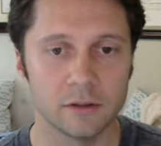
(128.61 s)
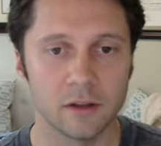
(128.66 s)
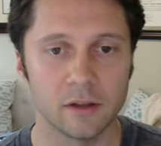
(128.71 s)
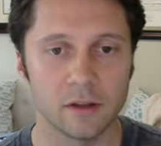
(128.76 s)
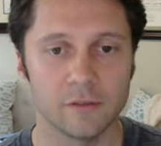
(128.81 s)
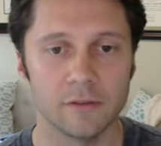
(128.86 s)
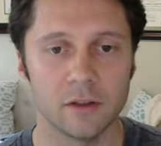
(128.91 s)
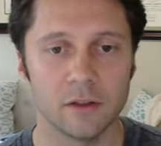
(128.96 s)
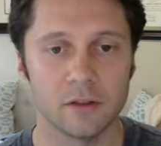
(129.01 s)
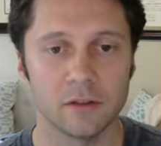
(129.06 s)
They
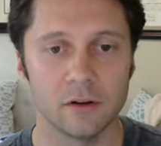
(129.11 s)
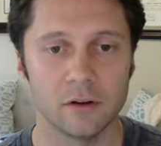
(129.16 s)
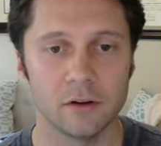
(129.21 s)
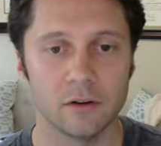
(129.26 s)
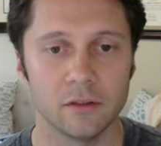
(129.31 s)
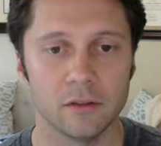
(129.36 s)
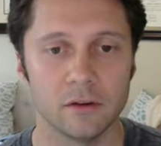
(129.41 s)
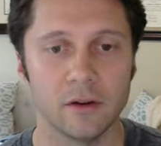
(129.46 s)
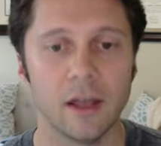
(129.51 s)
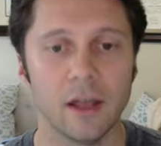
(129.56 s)
can fill out
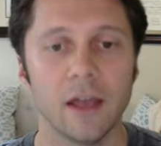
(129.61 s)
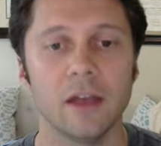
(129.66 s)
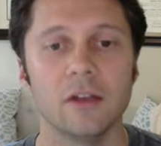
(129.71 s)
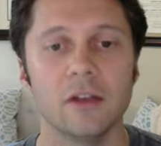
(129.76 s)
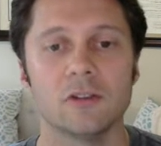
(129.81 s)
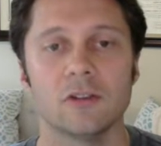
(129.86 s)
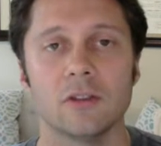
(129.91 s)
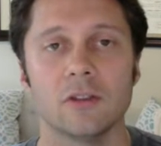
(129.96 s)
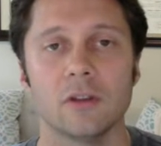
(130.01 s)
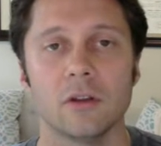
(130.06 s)
their
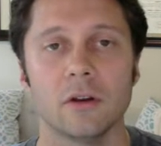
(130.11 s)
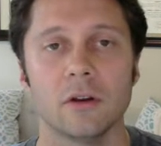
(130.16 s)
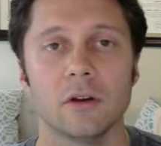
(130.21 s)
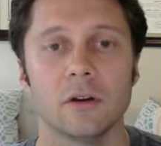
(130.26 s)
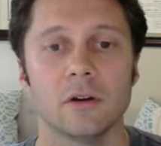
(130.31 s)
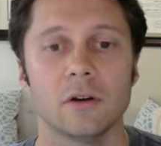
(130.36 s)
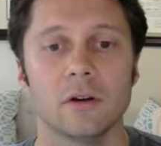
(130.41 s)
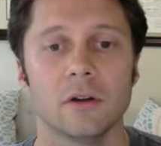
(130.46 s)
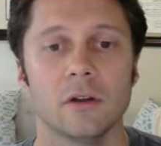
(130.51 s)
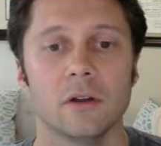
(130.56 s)
age and their